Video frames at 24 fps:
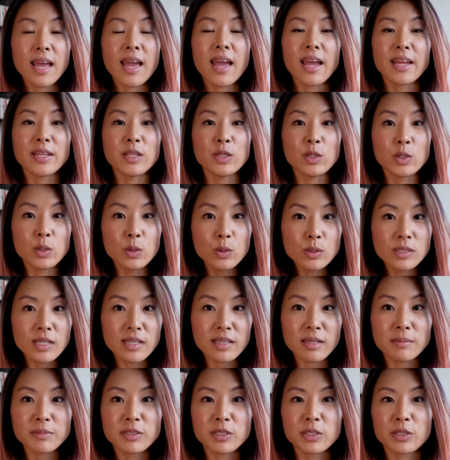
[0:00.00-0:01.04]
and using
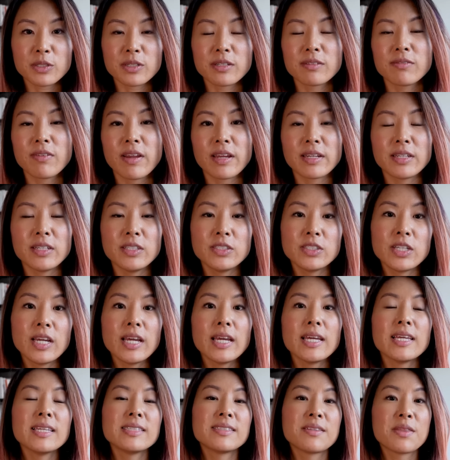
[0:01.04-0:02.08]
them to your advantage
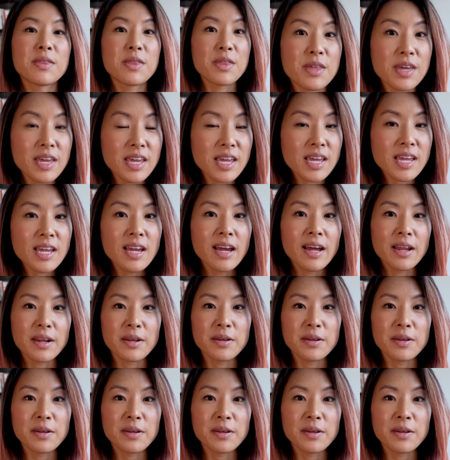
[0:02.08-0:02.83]
is the